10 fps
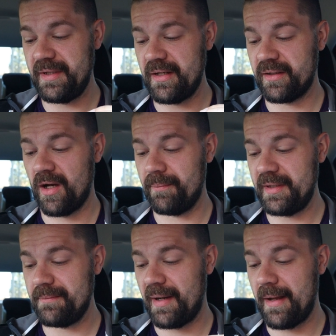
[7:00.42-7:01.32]
be
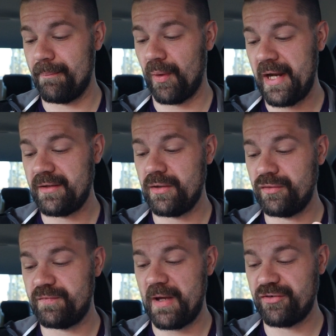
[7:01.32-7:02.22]
accompanied by a brand new
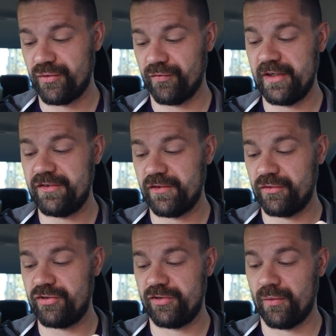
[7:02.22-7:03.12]
special
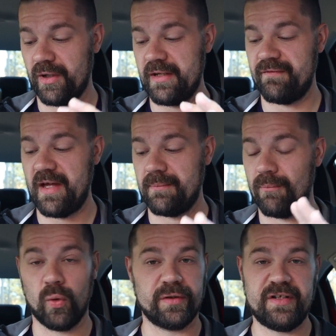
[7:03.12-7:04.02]
research story event.
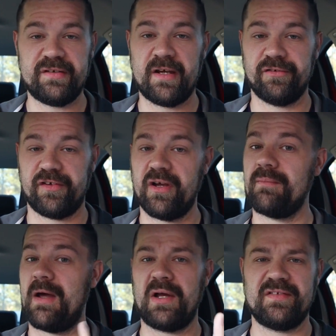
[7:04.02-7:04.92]
More details to
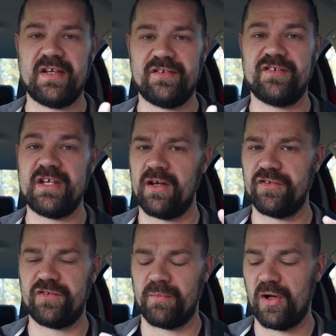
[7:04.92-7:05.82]
come. Now, I did see a
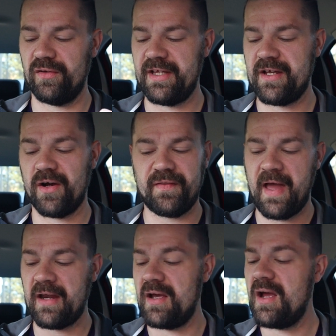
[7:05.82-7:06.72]
small leak on
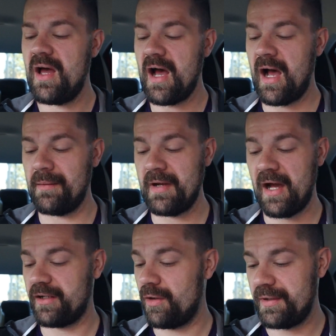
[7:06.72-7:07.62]
that. I'm
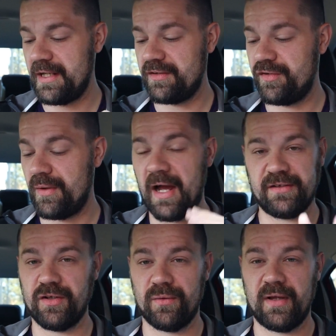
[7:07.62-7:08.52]
not going into it. I
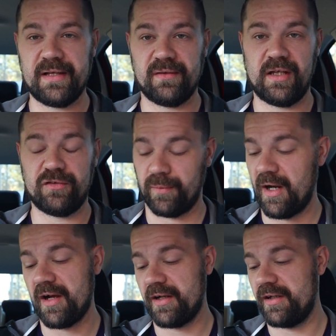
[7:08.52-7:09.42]
don't like leaks. We're
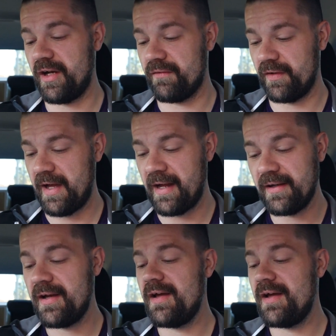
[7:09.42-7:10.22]
not going to cover that.